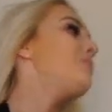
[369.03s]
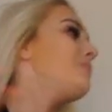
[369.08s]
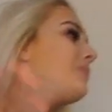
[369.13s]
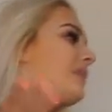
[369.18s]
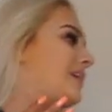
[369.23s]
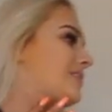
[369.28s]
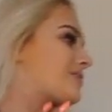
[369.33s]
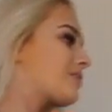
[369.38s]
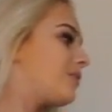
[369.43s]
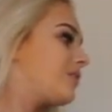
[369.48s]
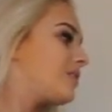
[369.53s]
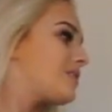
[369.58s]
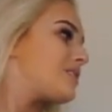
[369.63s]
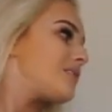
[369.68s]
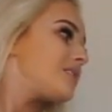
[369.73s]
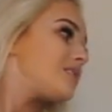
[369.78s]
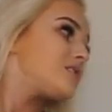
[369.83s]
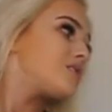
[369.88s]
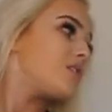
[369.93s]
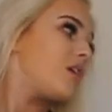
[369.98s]
But yeah, it's
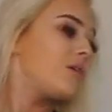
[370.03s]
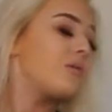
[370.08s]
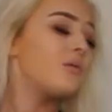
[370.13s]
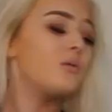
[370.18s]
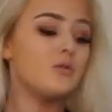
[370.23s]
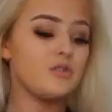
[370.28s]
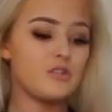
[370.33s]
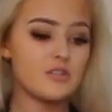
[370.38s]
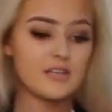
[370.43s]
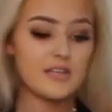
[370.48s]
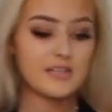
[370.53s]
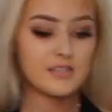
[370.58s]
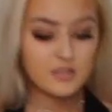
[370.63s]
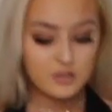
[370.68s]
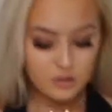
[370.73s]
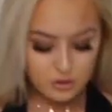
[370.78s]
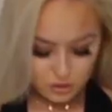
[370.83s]
honestly so gorgeous. It's